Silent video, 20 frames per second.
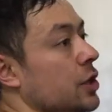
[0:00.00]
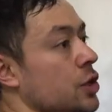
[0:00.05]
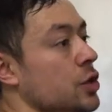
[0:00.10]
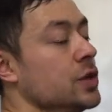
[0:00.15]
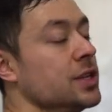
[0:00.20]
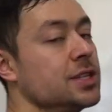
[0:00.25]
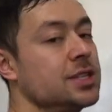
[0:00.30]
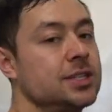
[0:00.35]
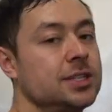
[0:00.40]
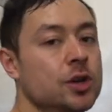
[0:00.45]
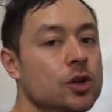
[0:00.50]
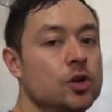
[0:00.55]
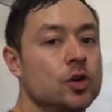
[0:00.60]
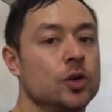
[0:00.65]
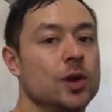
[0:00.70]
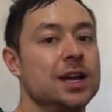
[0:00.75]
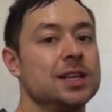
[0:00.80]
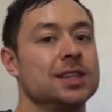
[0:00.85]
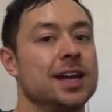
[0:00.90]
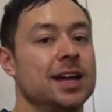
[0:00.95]
you can still
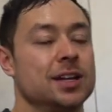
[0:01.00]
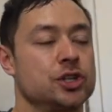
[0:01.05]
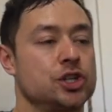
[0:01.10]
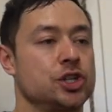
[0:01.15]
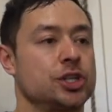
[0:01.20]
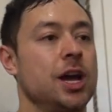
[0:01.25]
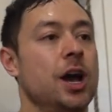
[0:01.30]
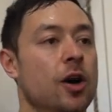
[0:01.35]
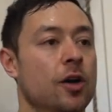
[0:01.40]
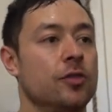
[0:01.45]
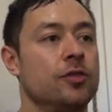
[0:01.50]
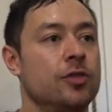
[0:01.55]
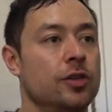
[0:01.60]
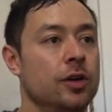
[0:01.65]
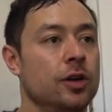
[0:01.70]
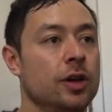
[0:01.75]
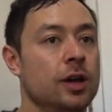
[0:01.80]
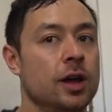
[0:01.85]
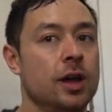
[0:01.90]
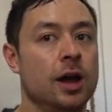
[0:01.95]
create that shelf
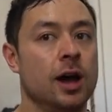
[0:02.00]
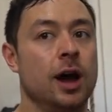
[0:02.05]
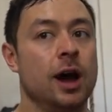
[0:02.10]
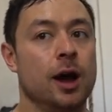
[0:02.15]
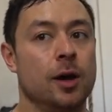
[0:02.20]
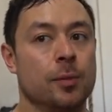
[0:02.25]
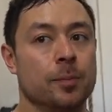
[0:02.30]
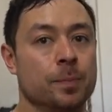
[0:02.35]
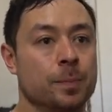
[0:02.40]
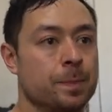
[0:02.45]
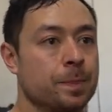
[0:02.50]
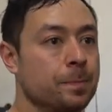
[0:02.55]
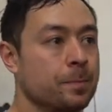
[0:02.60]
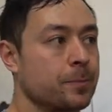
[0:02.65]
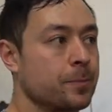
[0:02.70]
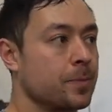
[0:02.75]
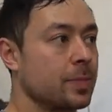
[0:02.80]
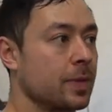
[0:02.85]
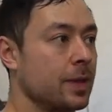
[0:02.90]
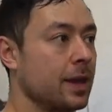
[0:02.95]
um,
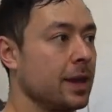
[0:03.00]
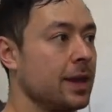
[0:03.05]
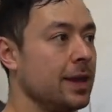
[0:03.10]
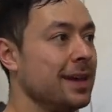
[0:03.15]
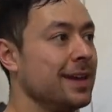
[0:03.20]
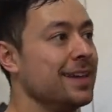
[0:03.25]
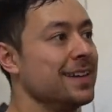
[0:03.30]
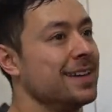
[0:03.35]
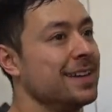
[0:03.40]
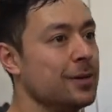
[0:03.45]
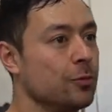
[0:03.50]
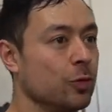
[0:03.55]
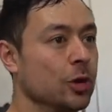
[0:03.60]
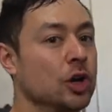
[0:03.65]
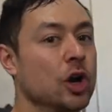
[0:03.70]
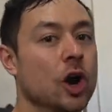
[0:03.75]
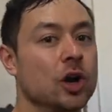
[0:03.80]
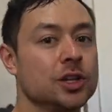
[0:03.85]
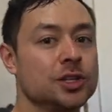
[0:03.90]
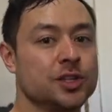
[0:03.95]

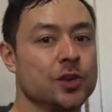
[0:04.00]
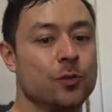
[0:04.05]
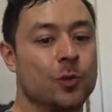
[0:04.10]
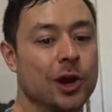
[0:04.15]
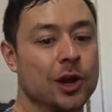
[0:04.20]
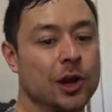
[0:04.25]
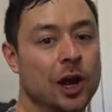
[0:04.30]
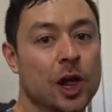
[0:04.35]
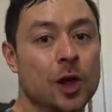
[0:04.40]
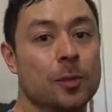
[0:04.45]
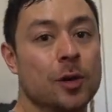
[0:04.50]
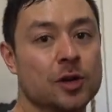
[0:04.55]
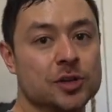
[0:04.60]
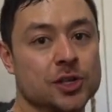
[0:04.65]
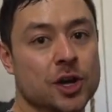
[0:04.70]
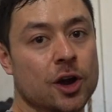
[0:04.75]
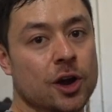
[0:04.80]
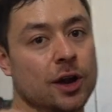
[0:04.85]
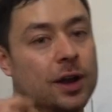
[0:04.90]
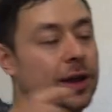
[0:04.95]
regardless of where your
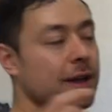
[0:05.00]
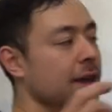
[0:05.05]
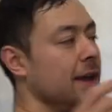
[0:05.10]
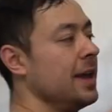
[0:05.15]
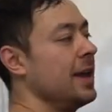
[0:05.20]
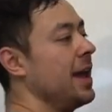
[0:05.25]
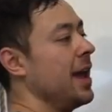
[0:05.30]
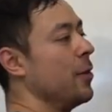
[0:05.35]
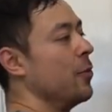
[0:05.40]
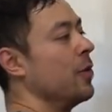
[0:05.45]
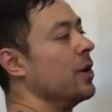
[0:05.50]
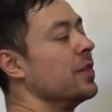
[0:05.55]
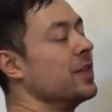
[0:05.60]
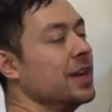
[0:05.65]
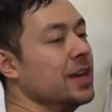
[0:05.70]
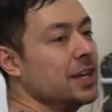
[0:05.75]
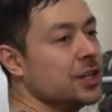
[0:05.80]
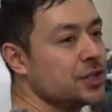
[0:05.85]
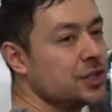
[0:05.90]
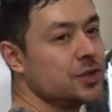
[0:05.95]
elbows are. And one of
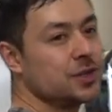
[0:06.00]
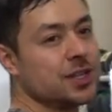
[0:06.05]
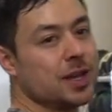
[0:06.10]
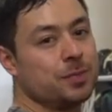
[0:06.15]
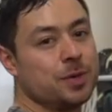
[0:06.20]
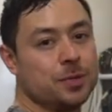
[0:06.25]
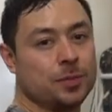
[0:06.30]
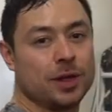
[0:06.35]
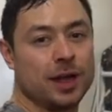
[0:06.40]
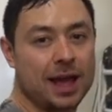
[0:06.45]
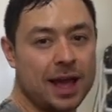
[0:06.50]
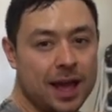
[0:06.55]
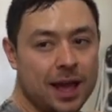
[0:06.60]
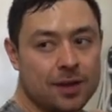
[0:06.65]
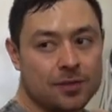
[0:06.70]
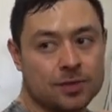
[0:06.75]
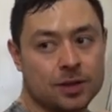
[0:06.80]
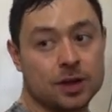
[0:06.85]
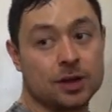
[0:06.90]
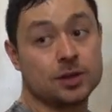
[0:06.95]
the issues that people
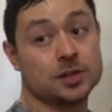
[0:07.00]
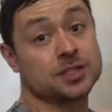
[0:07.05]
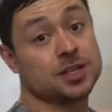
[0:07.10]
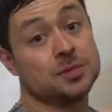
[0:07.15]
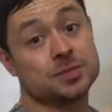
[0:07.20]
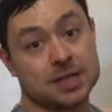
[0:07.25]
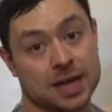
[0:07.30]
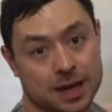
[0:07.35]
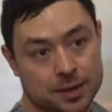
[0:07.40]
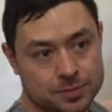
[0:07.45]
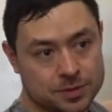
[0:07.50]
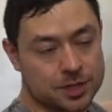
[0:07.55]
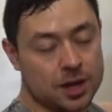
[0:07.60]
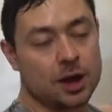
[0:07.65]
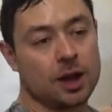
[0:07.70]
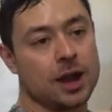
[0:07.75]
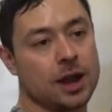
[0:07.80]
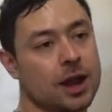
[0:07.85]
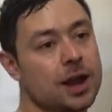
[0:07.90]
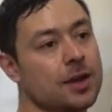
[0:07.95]
have sometimes,
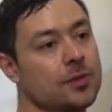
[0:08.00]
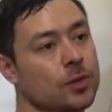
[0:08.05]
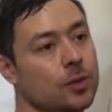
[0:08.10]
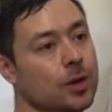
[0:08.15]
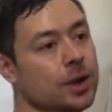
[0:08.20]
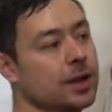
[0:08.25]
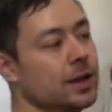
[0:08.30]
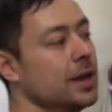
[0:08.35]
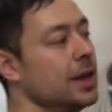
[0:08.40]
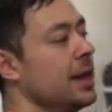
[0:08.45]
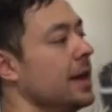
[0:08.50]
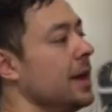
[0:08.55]
not, not everyone,